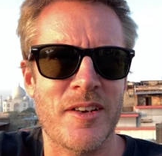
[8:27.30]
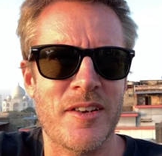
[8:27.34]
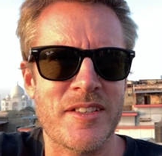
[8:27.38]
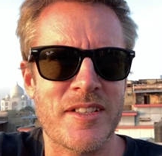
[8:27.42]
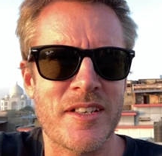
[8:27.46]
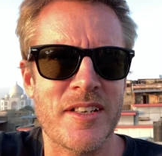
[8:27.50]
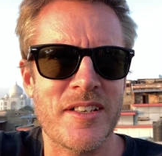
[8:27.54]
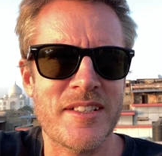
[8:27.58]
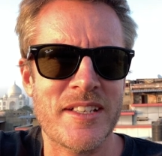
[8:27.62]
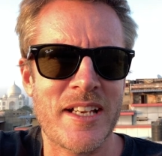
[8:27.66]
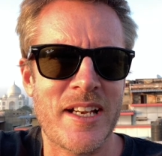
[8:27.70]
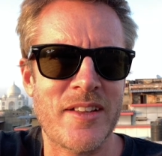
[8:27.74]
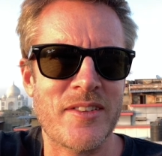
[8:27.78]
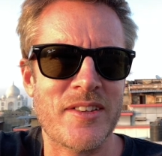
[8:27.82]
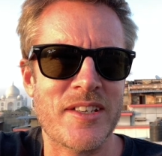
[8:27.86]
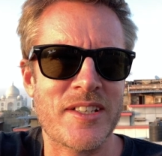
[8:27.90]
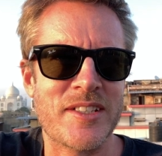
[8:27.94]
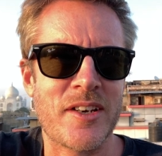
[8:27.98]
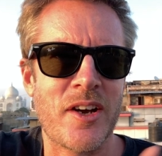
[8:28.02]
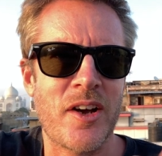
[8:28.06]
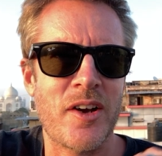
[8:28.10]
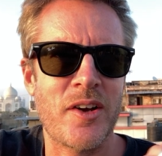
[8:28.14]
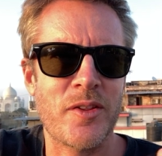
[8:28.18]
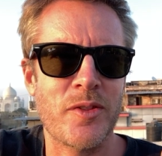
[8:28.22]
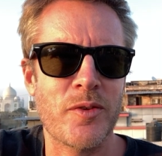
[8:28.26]
it turns out this
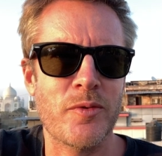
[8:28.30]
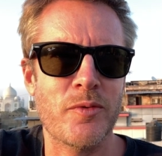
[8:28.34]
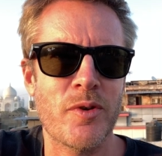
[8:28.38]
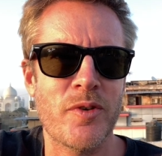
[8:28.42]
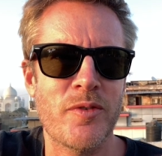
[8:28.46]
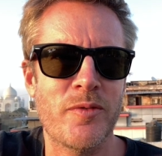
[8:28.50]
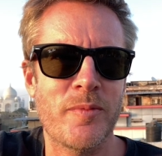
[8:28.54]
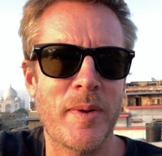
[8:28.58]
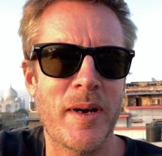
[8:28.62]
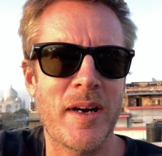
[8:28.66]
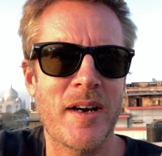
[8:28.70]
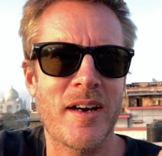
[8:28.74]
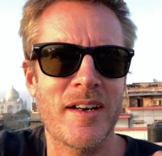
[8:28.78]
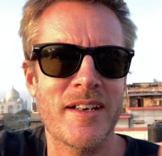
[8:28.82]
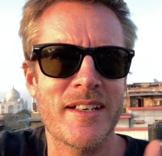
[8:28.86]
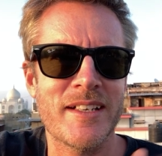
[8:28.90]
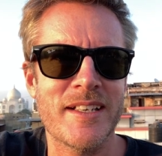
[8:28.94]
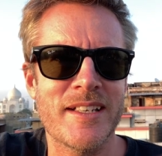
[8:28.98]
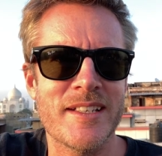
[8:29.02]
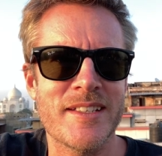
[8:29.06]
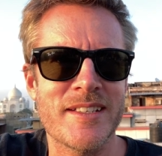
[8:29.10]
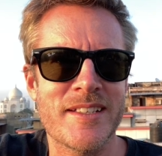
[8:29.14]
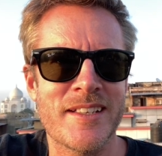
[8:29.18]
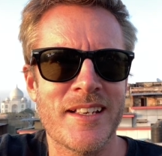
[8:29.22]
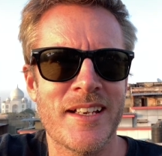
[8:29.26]
guy on the roof behind
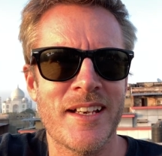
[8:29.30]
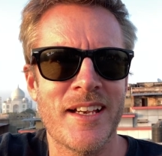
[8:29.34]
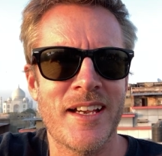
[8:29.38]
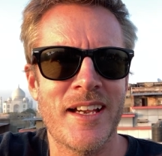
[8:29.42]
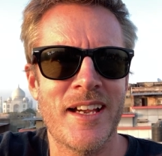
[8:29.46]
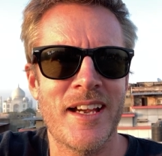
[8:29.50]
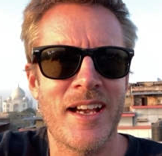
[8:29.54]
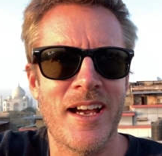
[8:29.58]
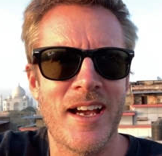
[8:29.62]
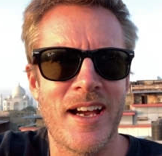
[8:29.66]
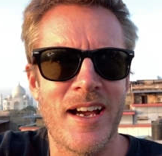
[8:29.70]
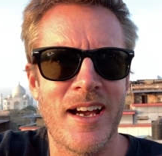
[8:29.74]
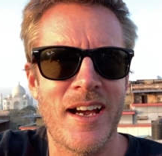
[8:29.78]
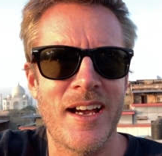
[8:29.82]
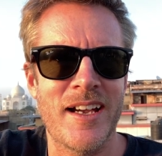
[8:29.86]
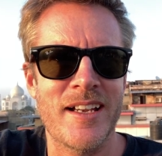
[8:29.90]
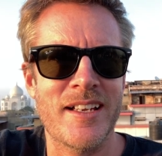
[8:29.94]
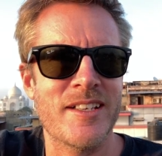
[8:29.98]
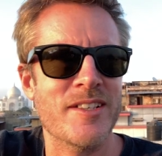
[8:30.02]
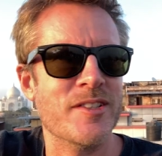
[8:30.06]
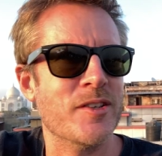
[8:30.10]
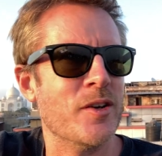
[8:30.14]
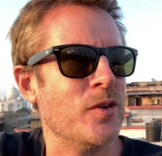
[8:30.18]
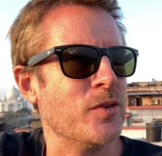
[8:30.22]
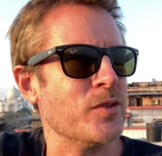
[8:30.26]
is,
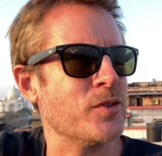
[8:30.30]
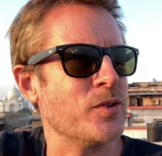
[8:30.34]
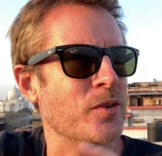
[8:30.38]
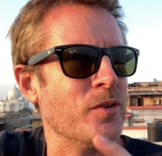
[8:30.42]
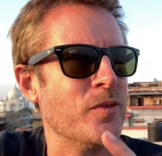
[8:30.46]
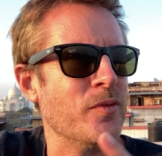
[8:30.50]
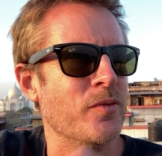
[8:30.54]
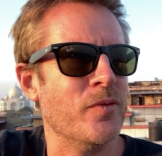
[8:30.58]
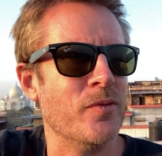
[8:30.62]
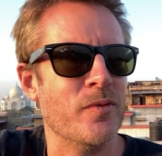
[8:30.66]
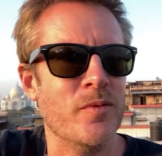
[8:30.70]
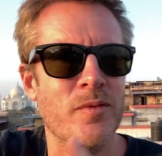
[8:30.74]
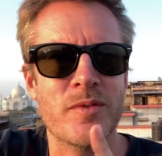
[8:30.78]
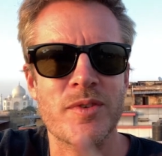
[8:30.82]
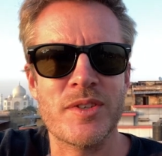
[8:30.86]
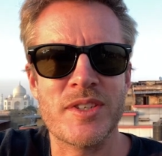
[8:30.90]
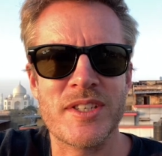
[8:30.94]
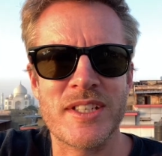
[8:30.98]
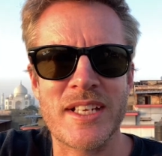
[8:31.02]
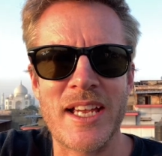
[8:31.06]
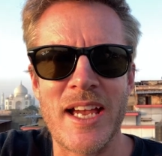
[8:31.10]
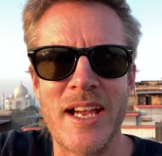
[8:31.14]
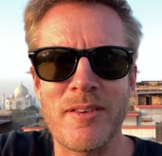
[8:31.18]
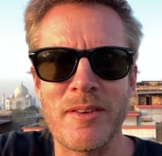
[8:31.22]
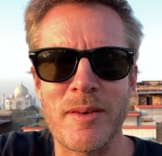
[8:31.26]
he's not sort of
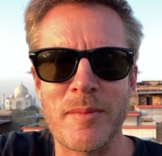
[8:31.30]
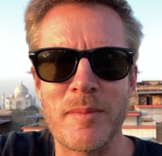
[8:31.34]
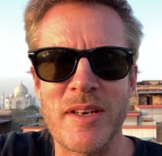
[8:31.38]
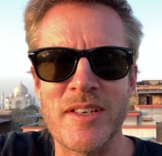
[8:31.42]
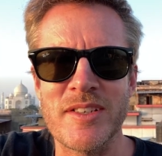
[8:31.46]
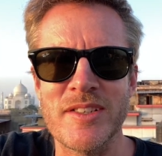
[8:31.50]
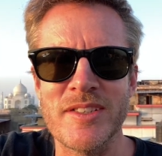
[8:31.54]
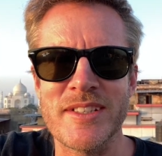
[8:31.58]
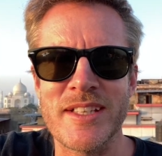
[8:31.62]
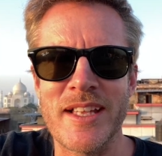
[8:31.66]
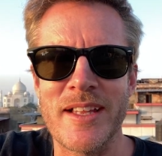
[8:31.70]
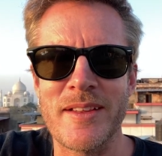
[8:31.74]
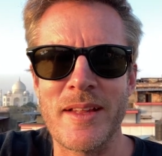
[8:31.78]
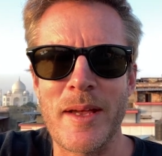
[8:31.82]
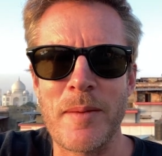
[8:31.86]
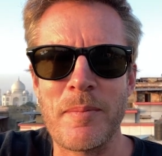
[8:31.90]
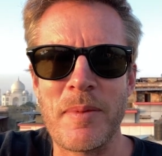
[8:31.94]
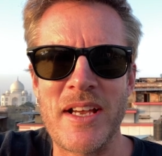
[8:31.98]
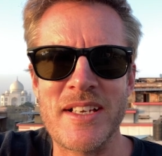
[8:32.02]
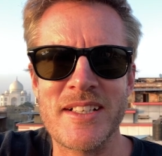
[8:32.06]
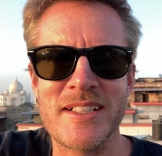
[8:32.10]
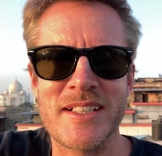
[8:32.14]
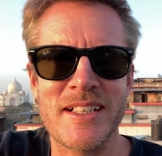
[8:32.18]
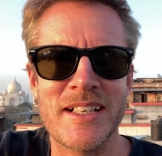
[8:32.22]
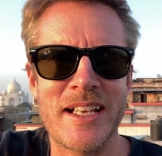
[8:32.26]
scaring pigeons. They
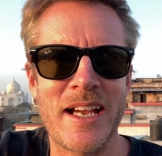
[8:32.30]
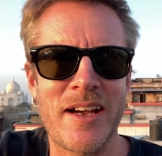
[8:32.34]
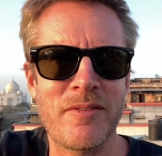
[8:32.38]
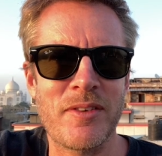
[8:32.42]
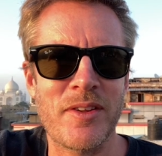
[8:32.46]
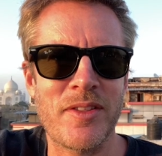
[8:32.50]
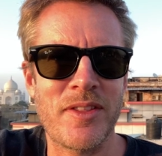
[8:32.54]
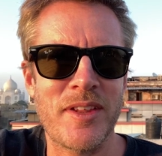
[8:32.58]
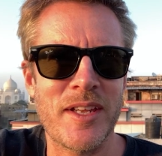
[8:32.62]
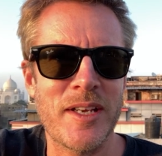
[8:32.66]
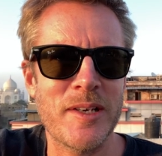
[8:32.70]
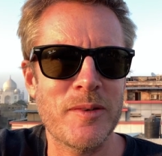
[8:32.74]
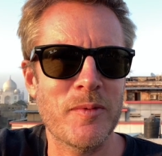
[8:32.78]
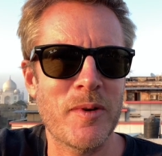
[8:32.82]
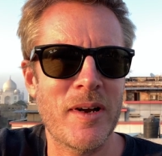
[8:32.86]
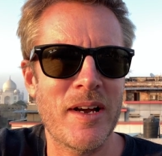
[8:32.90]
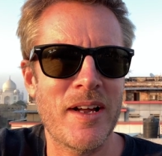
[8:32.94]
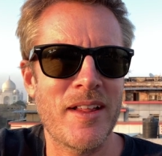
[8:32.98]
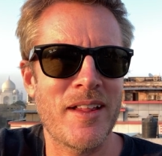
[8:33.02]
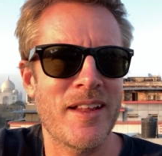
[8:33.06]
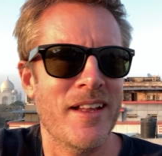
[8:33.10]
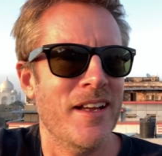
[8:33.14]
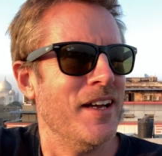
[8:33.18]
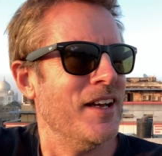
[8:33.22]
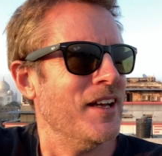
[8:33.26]
basically have a thing where
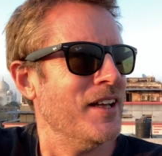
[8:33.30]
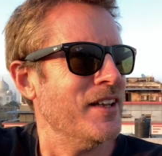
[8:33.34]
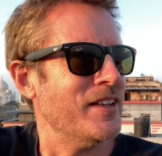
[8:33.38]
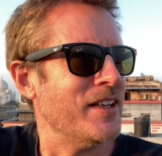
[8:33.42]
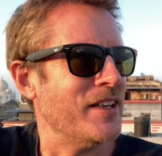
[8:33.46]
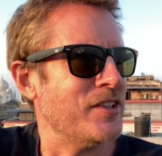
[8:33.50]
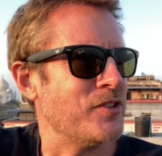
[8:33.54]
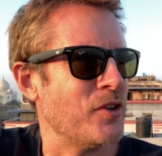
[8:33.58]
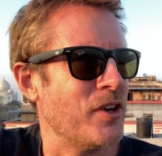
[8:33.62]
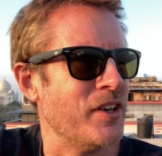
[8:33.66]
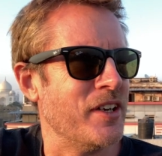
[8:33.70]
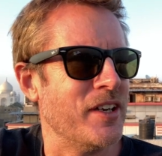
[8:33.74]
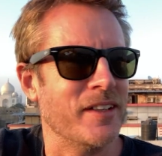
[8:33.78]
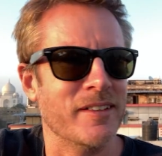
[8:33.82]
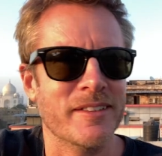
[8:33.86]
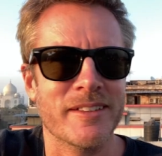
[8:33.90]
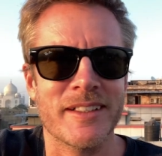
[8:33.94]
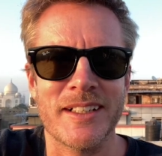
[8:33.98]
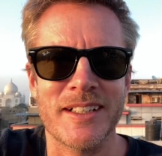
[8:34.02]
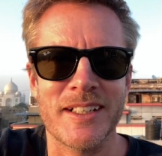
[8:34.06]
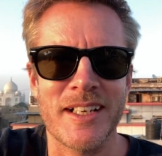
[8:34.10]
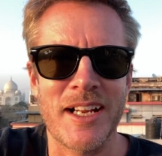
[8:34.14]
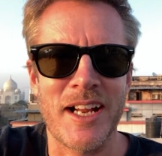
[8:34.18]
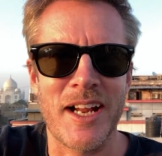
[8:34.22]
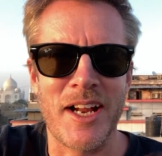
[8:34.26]
they're trying to
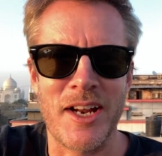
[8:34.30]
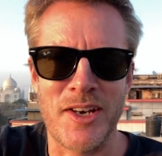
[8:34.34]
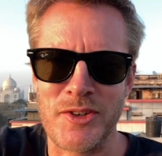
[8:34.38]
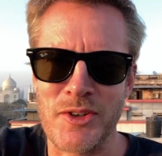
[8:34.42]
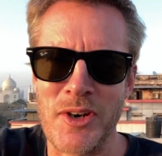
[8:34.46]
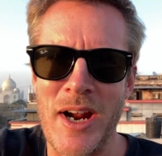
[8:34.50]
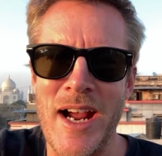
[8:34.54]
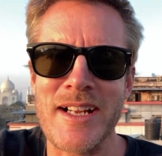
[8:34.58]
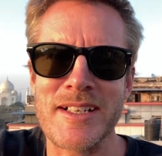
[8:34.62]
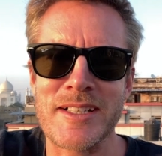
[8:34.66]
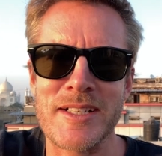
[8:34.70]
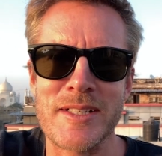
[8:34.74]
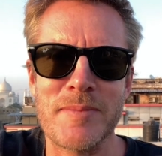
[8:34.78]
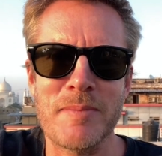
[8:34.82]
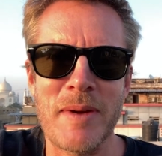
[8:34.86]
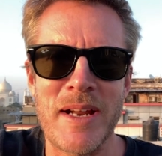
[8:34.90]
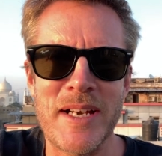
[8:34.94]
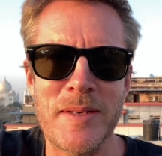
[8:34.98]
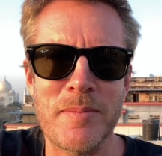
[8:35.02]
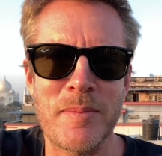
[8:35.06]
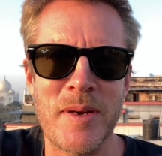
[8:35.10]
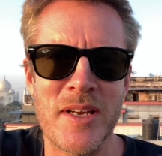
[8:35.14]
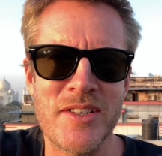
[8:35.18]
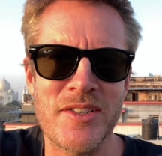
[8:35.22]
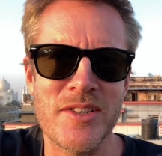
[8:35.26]
attract as many
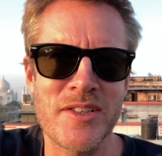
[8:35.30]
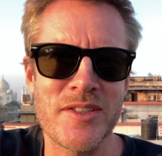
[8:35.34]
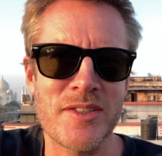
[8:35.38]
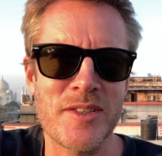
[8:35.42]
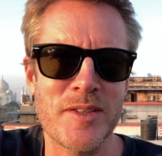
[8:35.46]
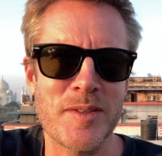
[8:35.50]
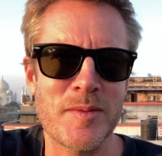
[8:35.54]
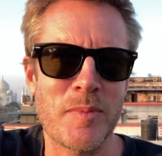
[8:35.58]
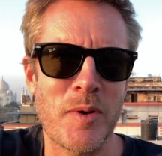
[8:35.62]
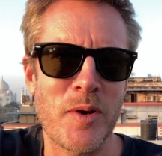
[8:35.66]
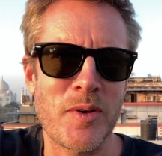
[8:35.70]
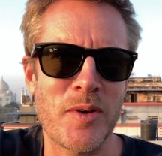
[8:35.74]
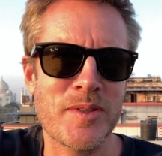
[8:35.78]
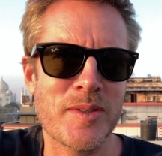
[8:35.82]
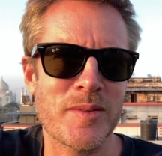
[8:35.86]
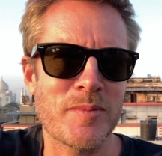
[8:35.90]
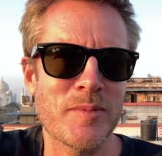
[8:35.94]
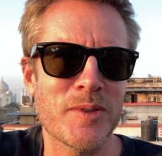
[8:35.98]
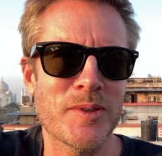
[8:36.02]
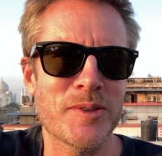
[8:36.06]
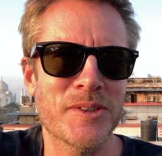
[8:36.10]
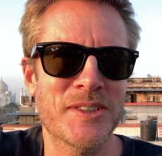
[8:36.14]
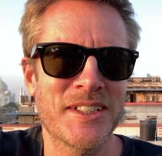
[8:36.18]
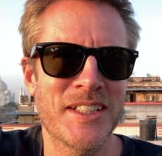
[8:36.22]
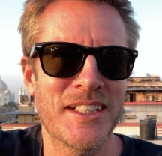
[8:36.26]
pigeons as
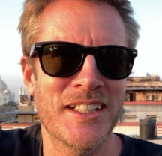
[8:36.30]
possible.